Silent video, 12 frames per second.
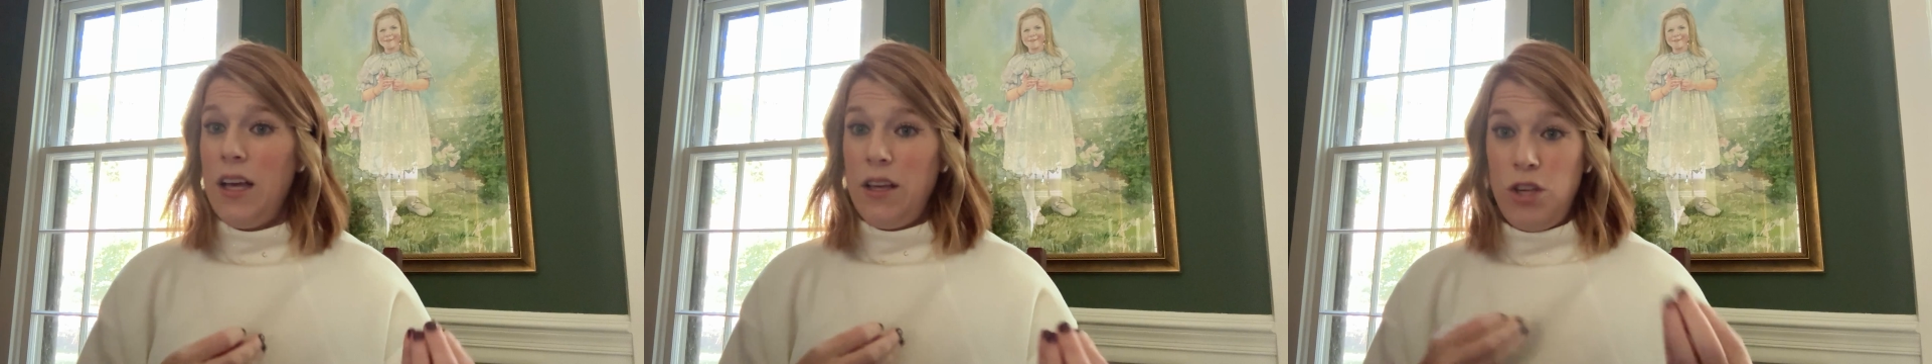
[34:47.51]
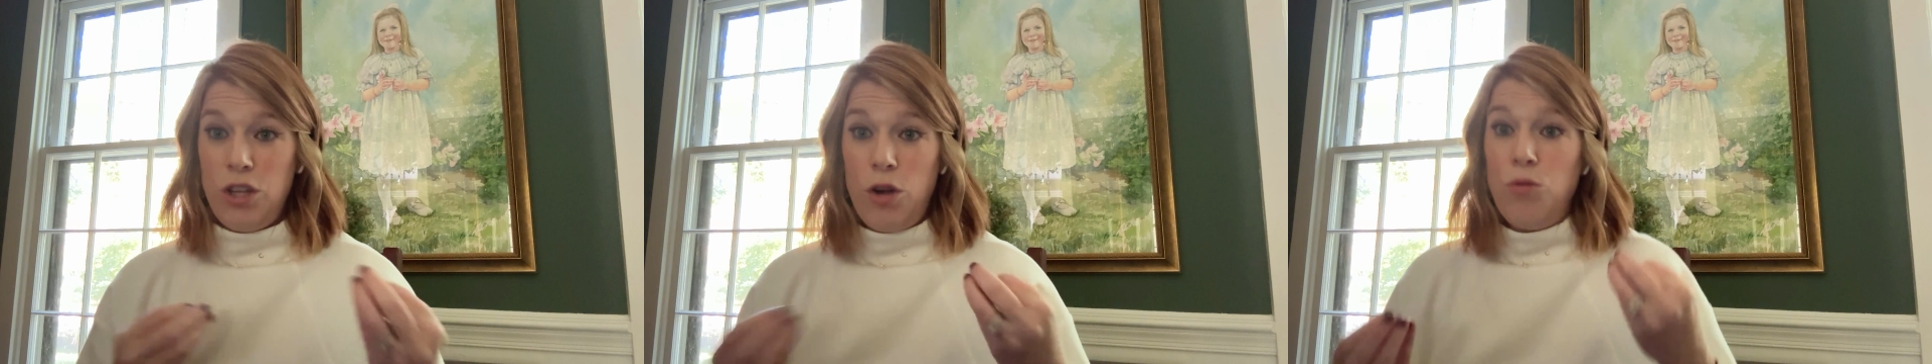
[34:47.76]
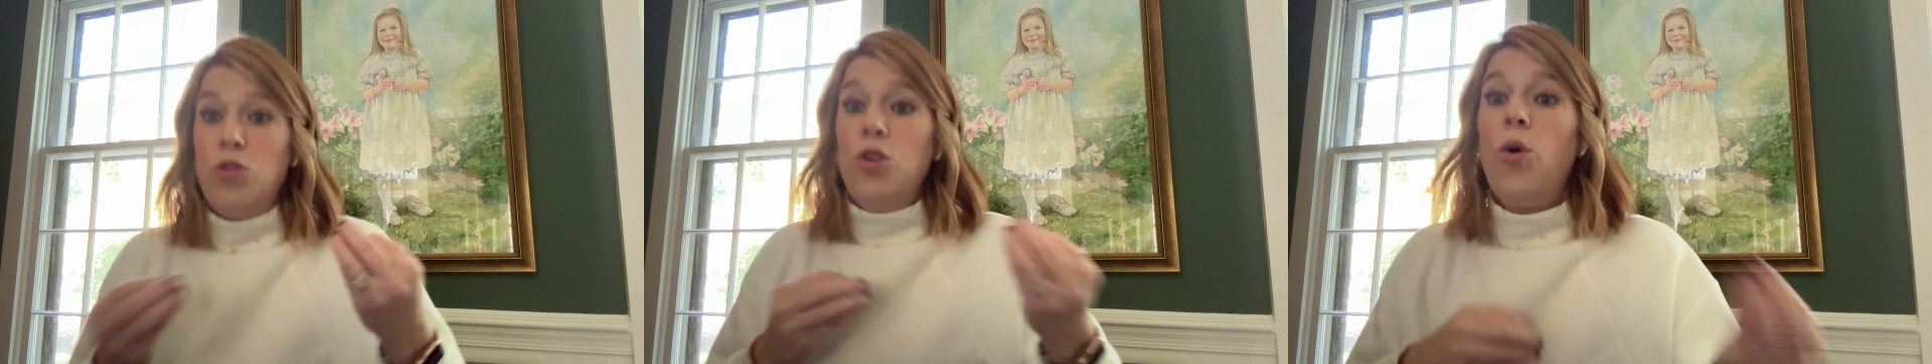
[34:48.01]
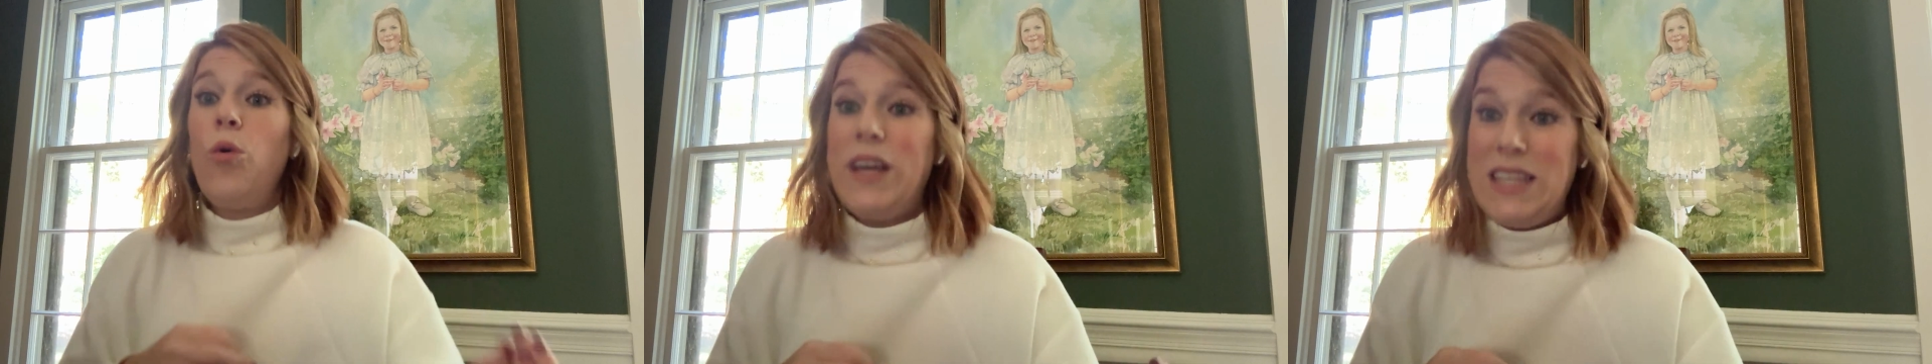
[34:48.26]

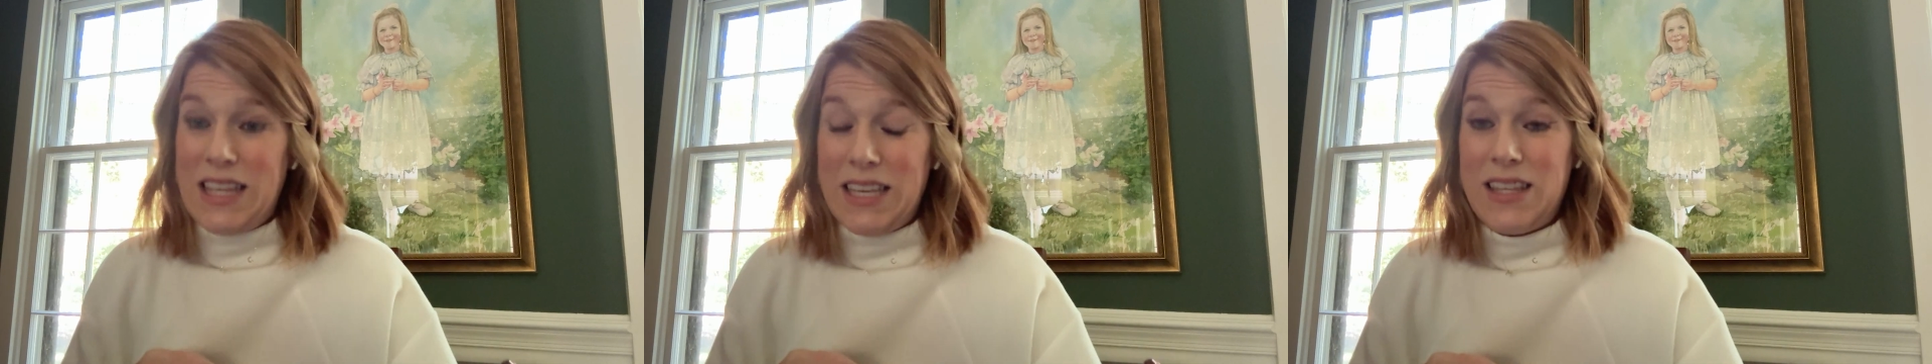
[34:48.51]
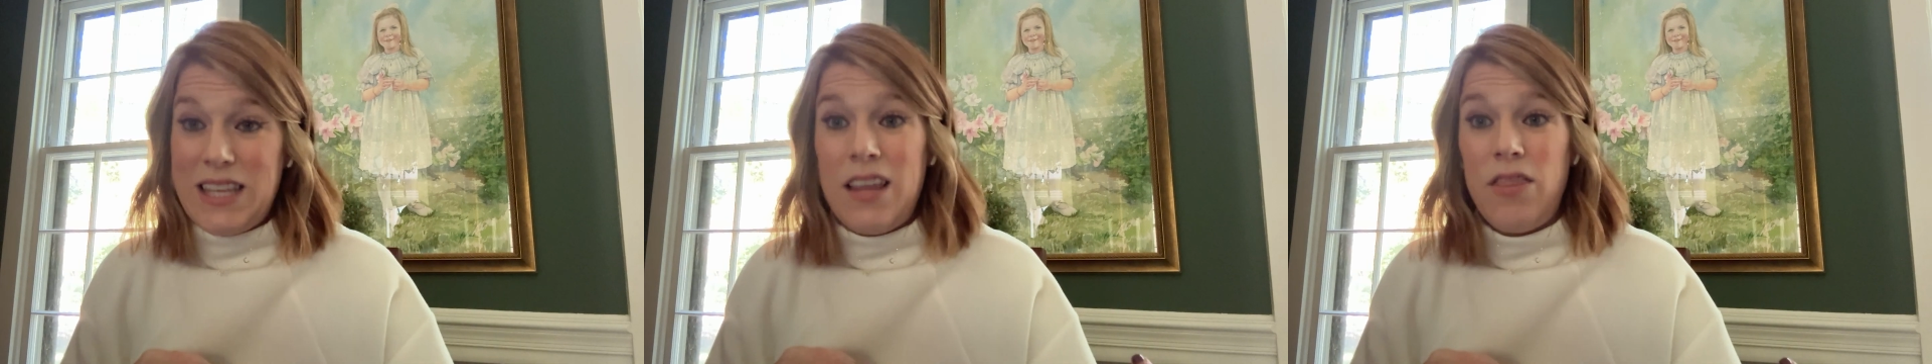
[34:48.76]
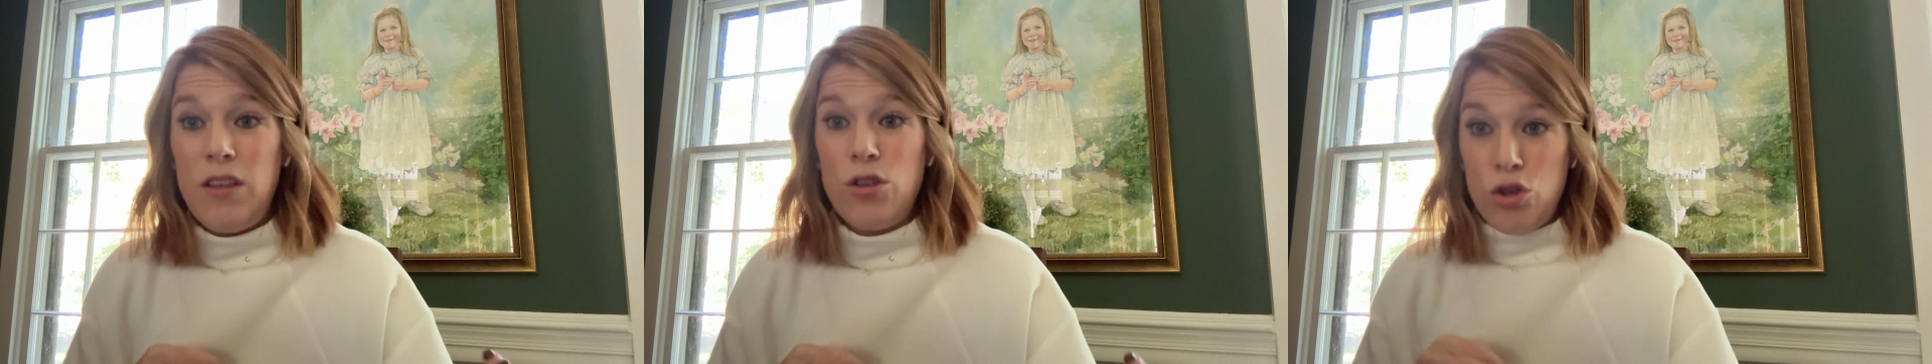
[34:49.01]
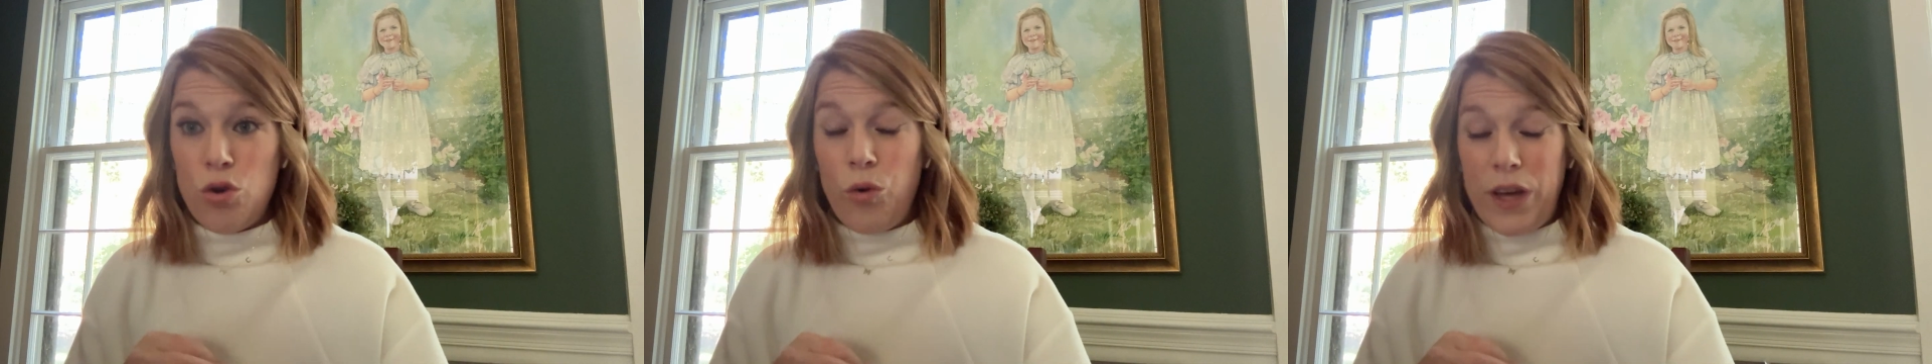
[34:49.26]
noises in the
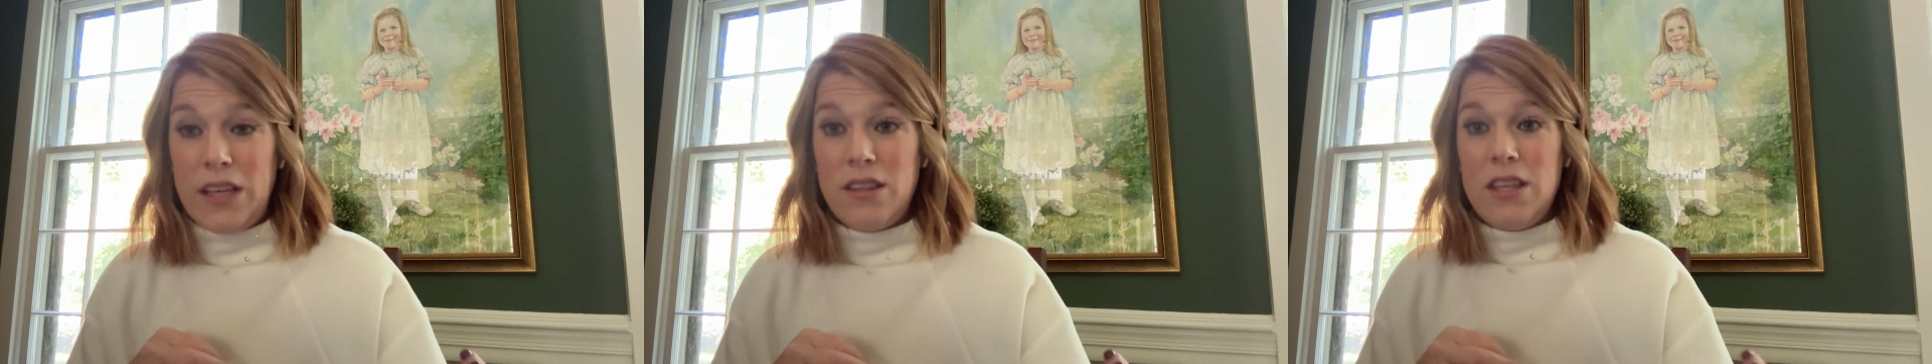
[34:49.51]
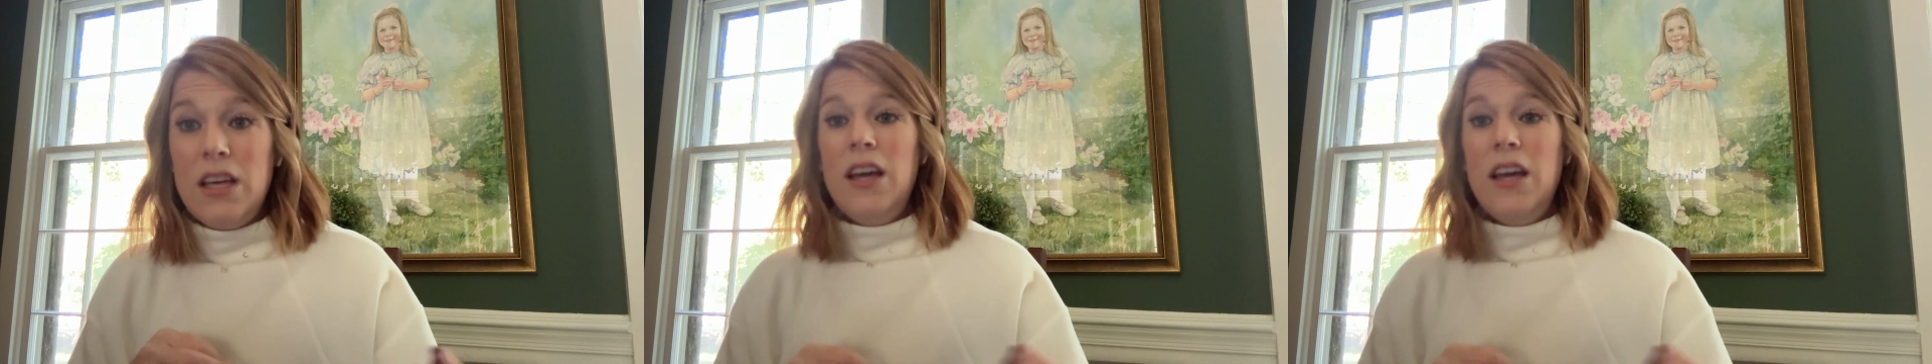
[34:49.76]
joint.